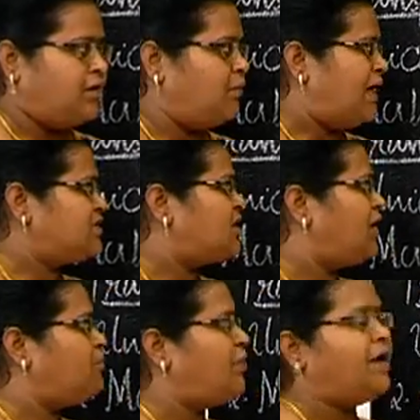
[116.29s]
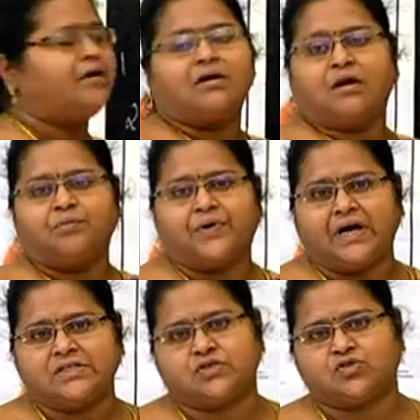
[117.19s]
The vascular bundle
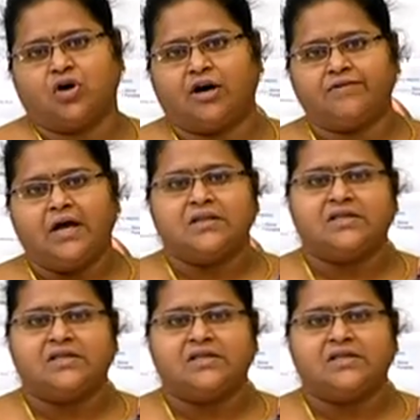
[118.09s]
comprises of